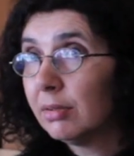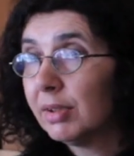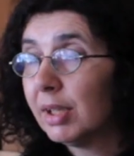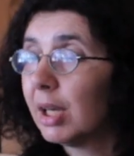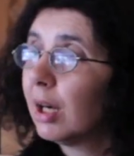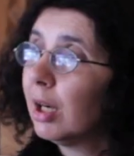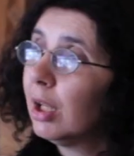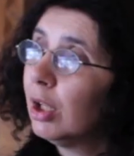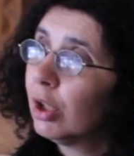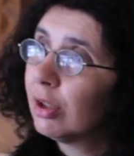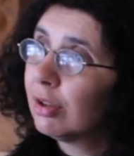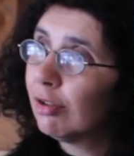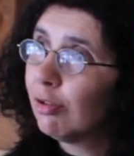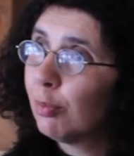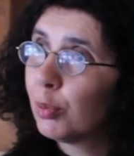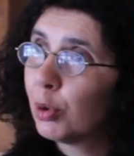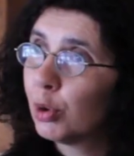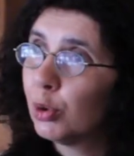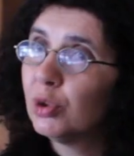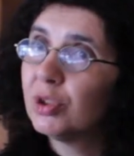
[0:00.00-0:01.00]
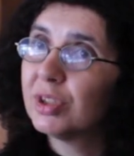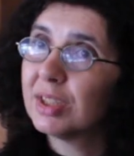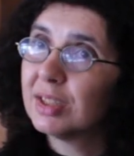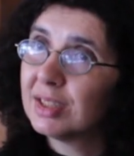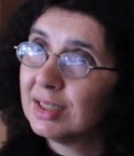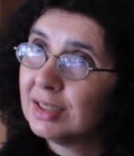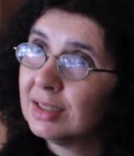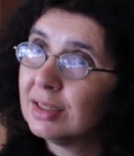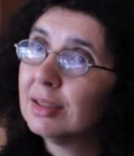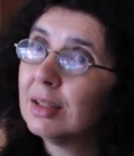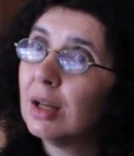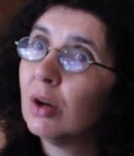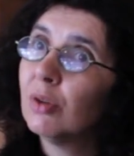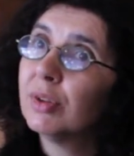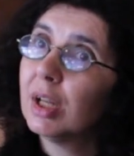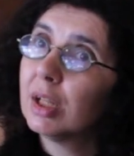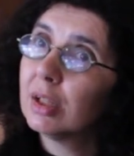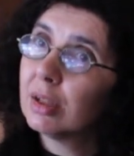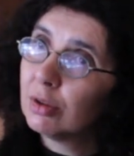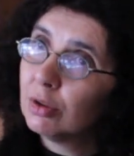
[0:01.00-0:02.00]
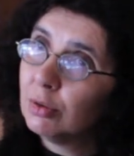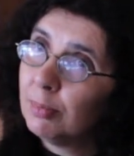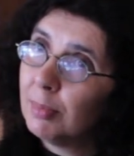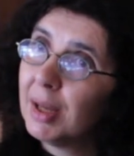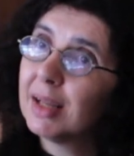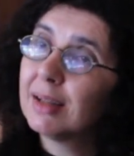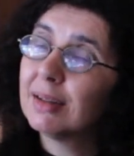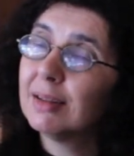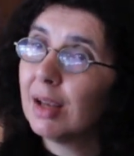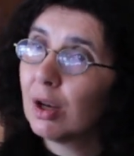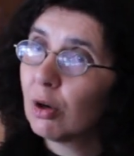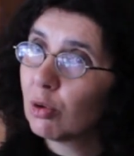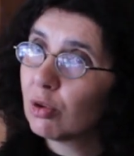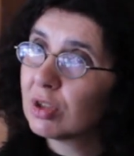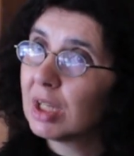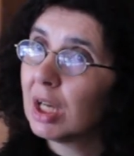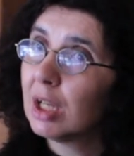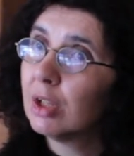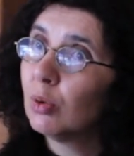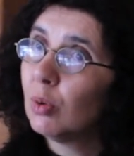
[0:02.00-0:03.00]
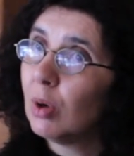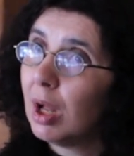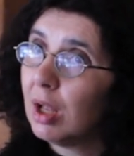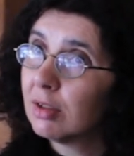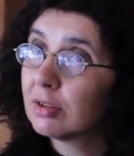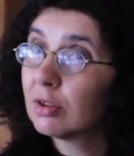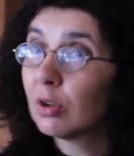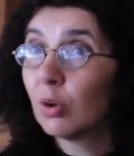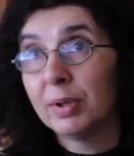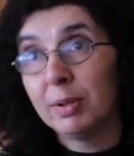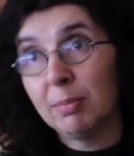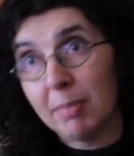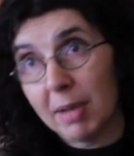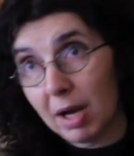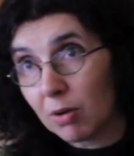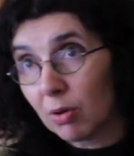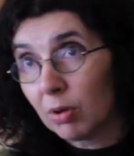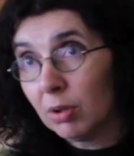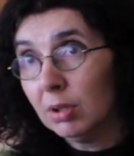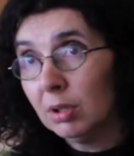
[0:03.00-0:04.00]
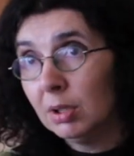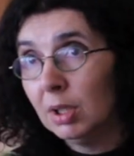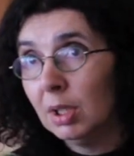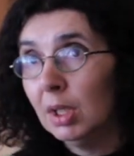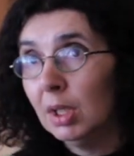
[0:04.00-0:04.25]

There are a lot of producers in the Dão that make the Encruzado also in barrel